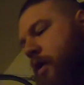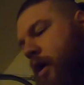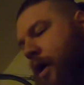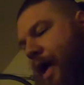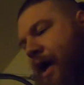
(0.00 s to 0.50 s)
I'll
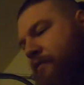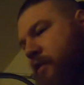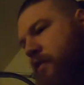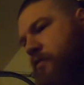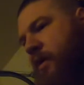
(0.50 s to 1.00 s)
have to
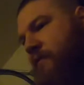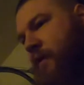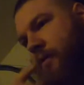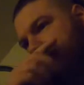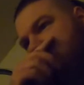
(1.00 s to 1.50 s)
use my
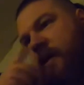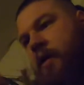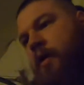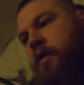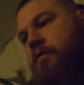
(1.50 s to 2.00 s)
phone,
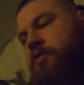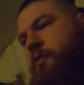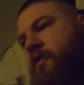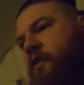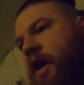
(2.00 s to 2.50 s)
which
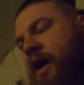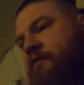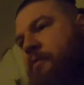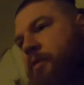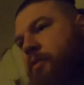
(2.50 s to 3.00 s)
means I'll have
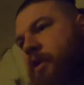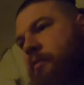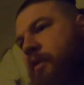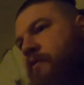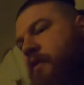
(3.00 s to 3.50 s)
to be putting
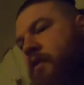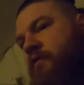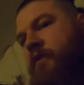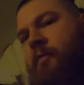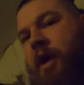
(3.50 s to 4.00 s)
my phone in
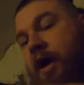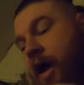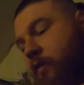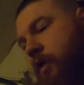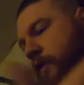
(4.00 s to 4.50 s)
front of me. I
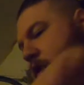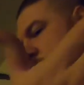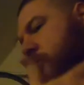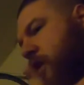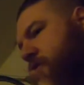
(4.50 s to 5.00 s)
kind of wanted the
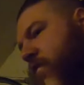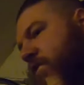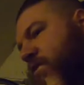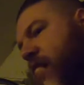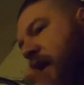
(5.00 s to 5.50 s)
GoPro off to the
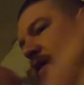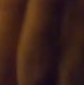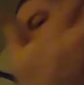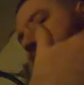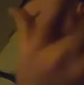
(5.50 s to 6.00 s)
side
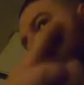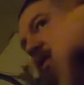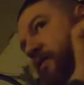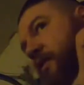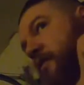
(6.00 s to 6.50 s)
so that you could,
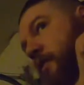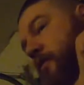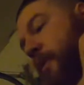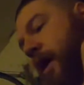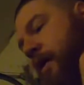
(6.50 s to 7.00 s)
like, see what was
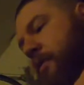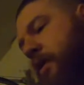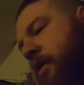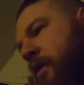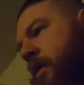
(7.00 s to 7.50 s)
behind me.